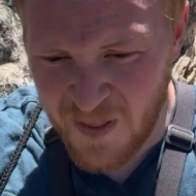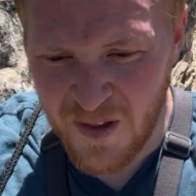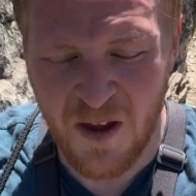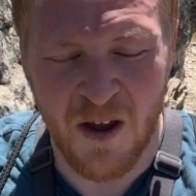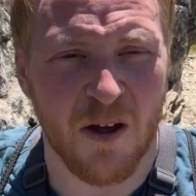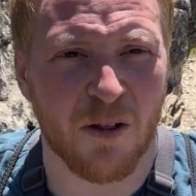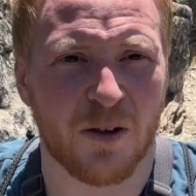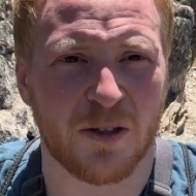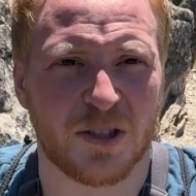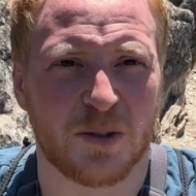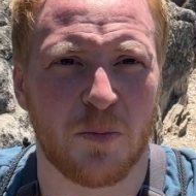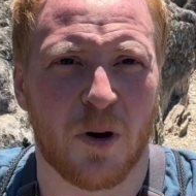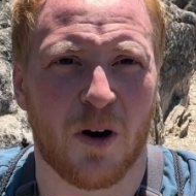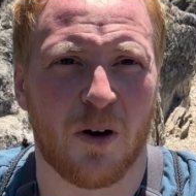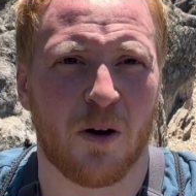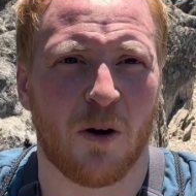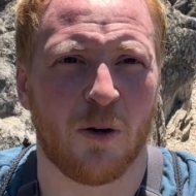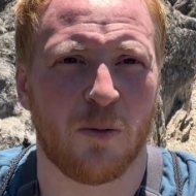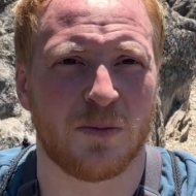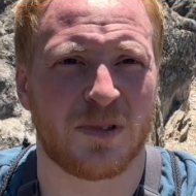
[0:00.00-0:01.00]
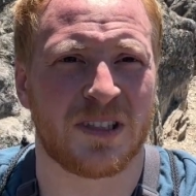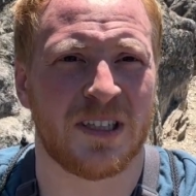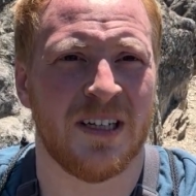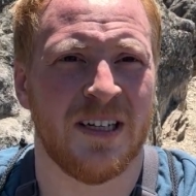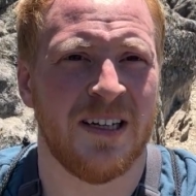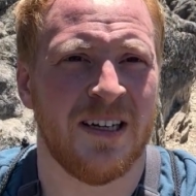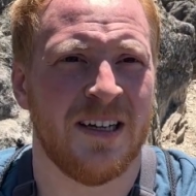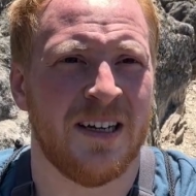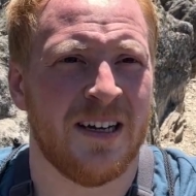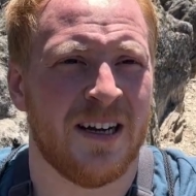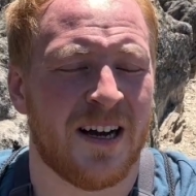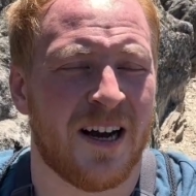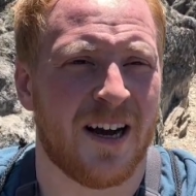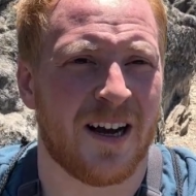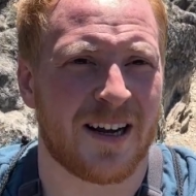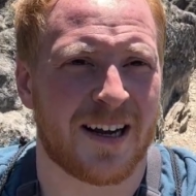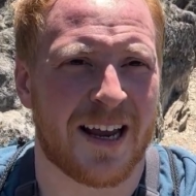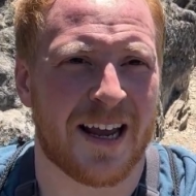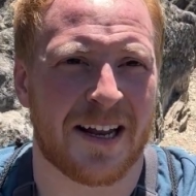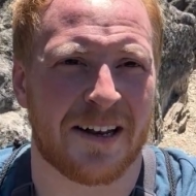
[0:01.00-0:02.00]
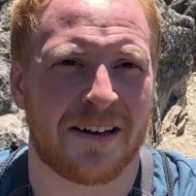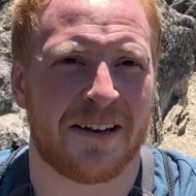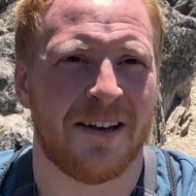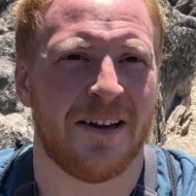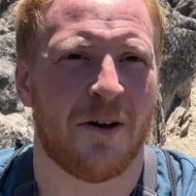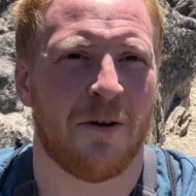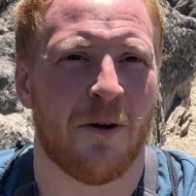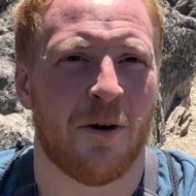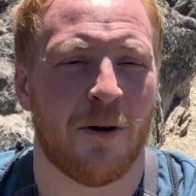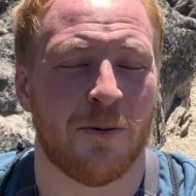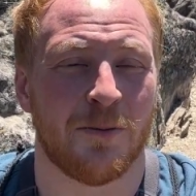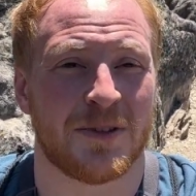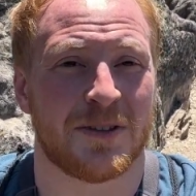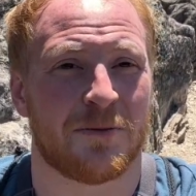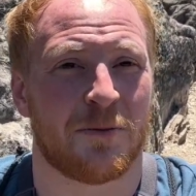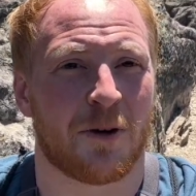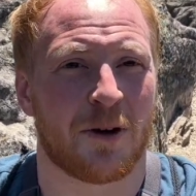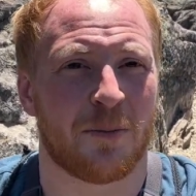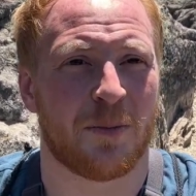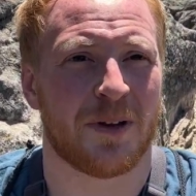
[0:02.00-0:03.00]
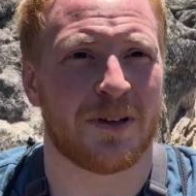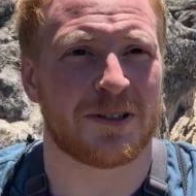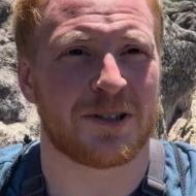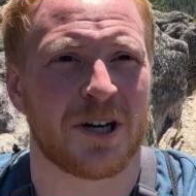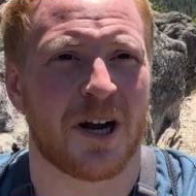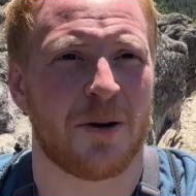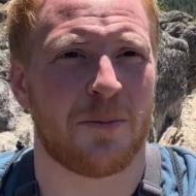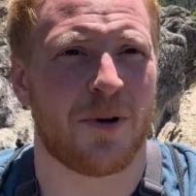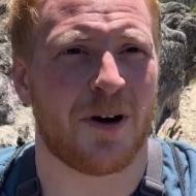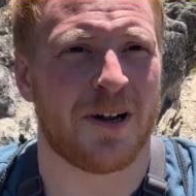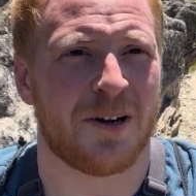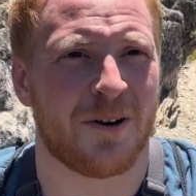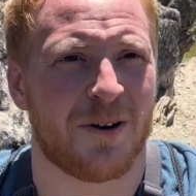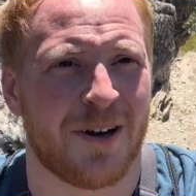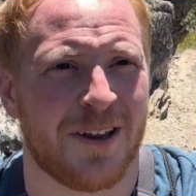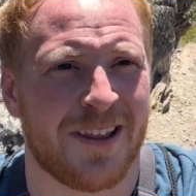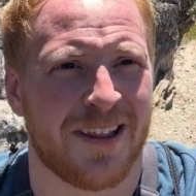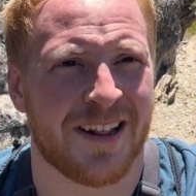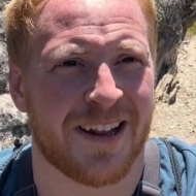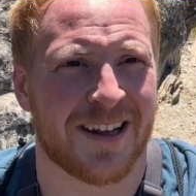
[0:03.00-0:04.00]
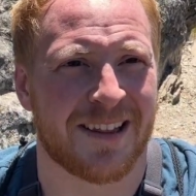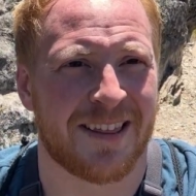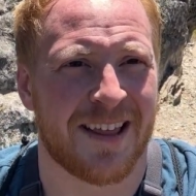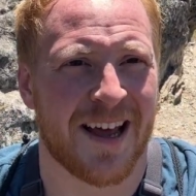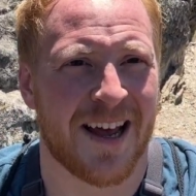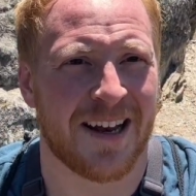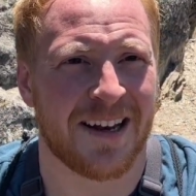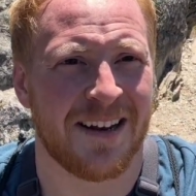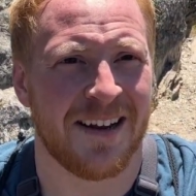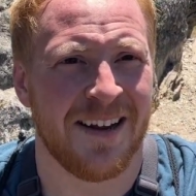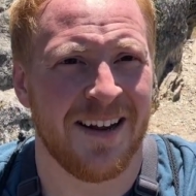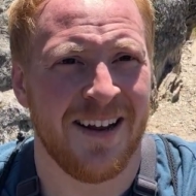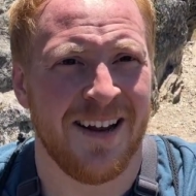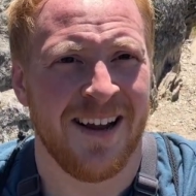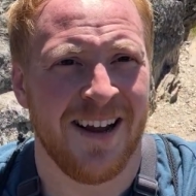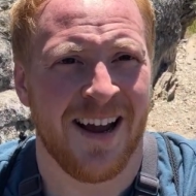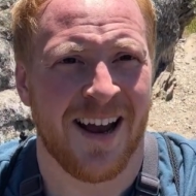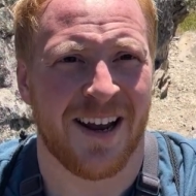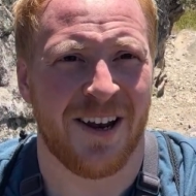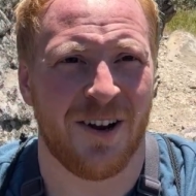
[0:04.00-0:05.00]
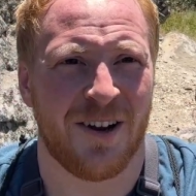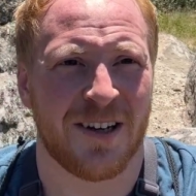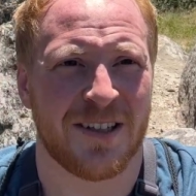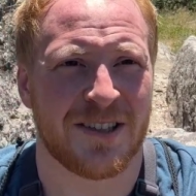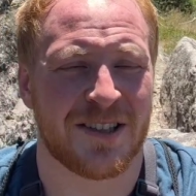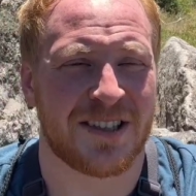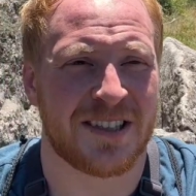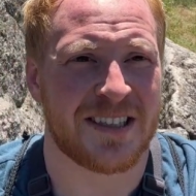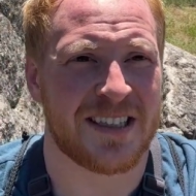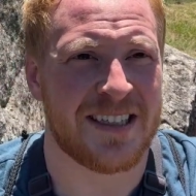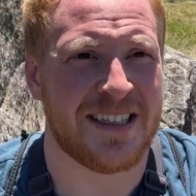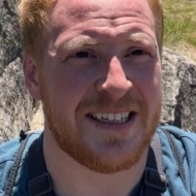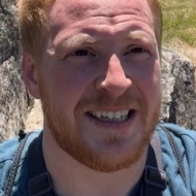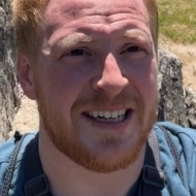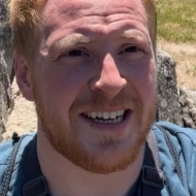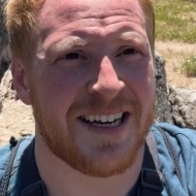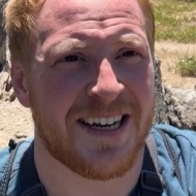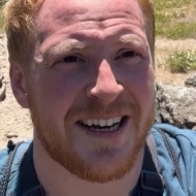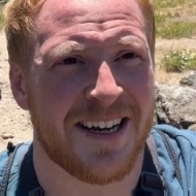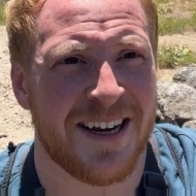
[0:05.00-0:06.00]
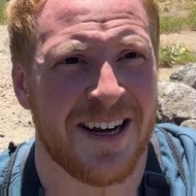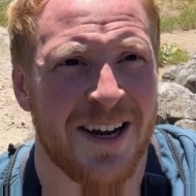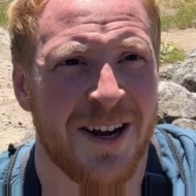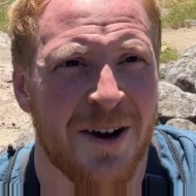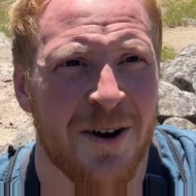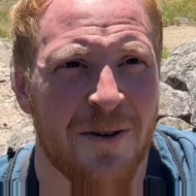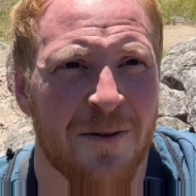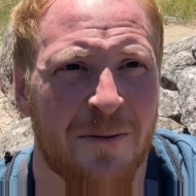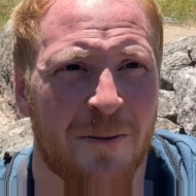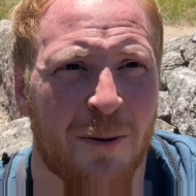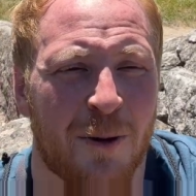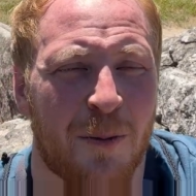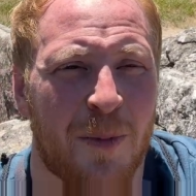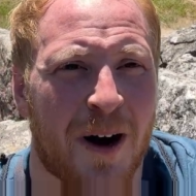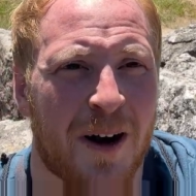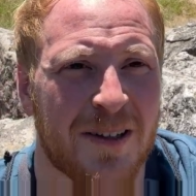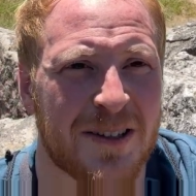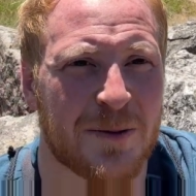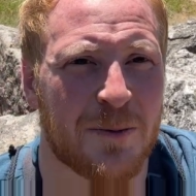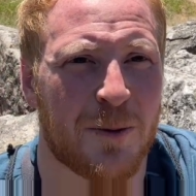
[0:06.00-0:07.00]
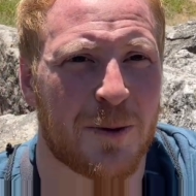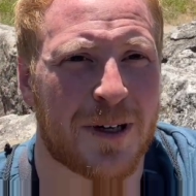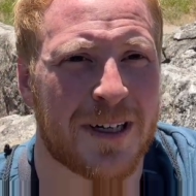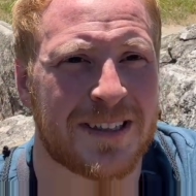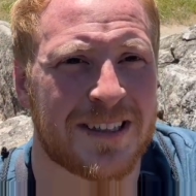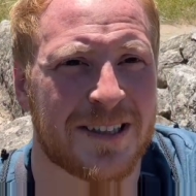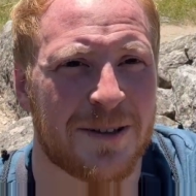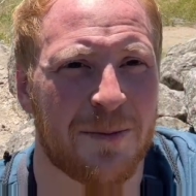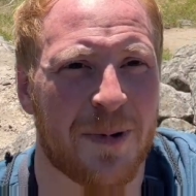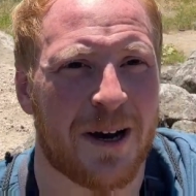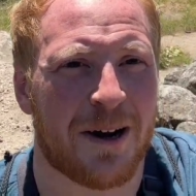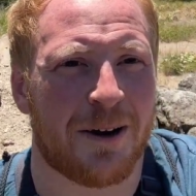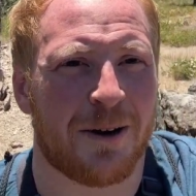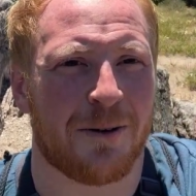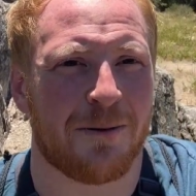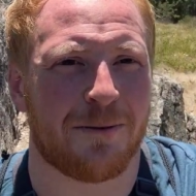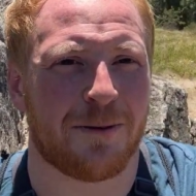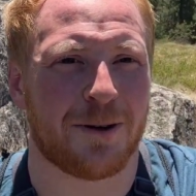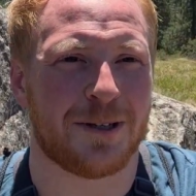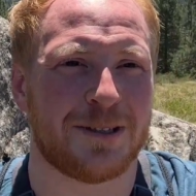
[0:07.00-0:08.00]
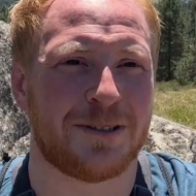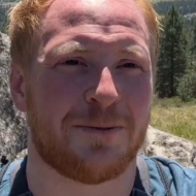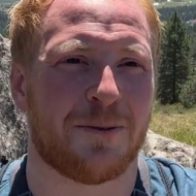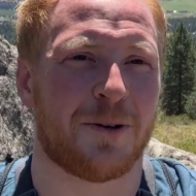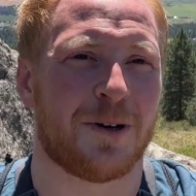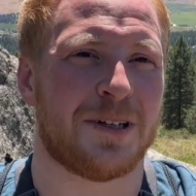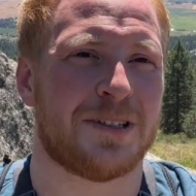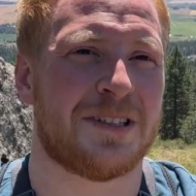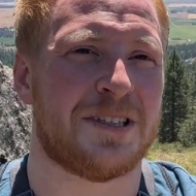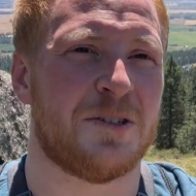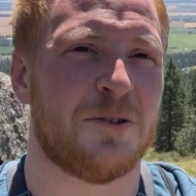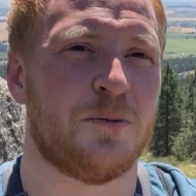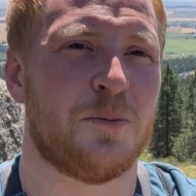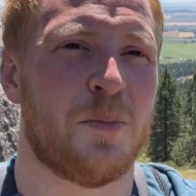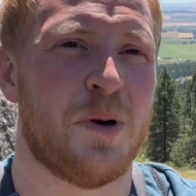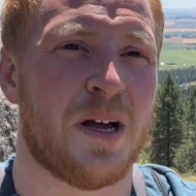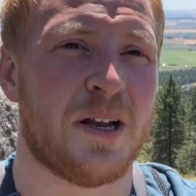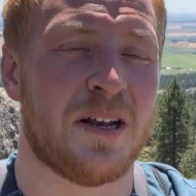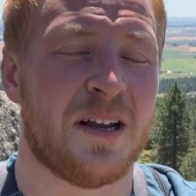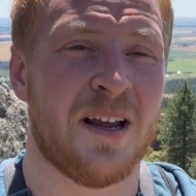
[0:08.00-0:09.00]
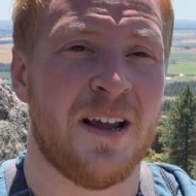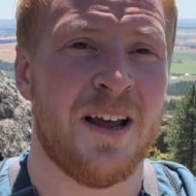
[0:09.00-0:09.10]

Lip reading: other small homes. Again, homes if you want to build a shop on or anything like that. And you can just see 4 miles, and we'll get some aerial footage for you too. But